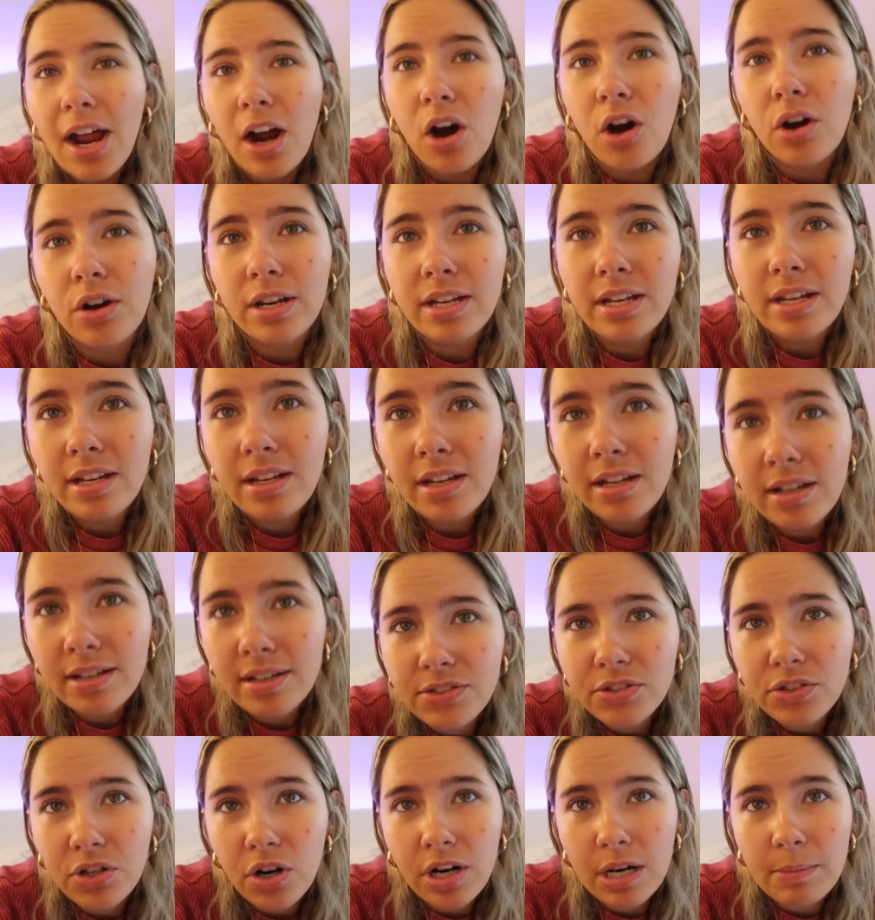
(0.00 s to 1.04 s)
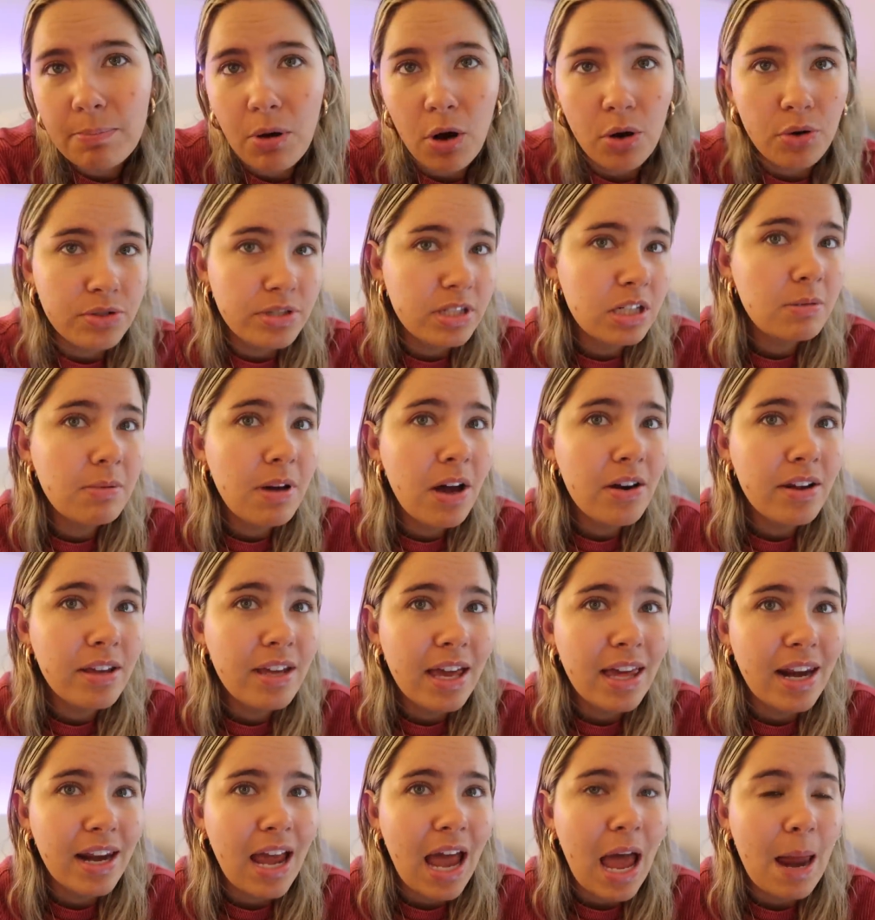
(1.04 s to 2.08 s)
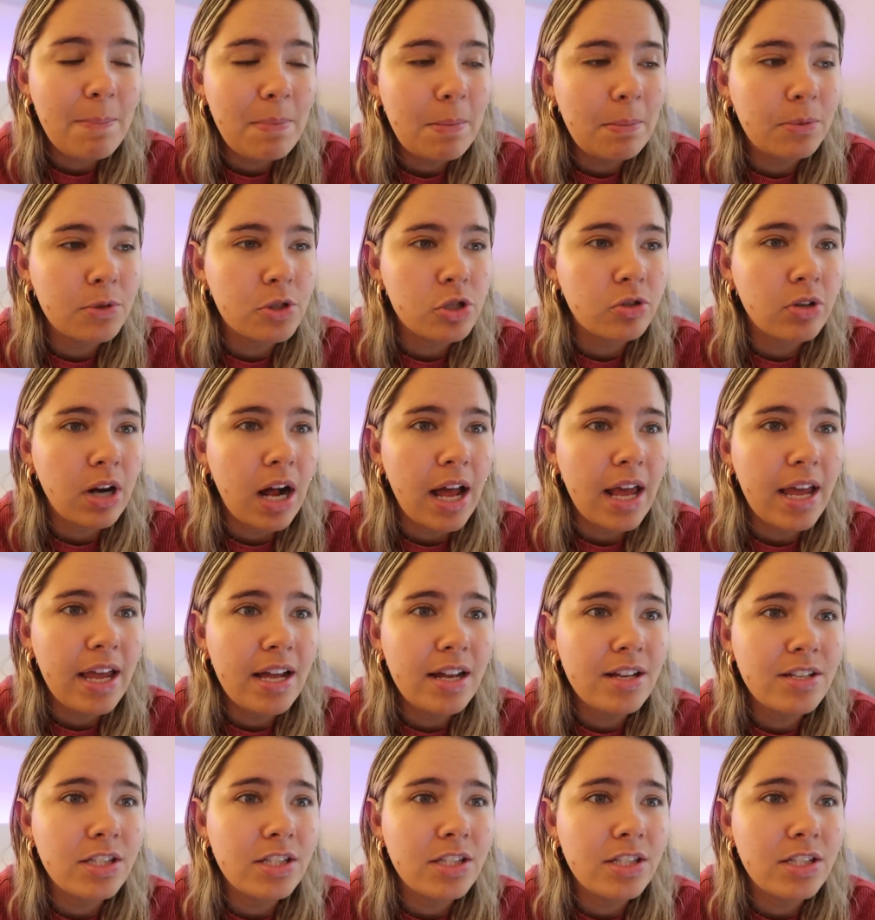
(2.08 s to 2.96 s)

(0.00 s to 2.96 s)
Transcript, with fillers: I already started posting about it, and I had people try it,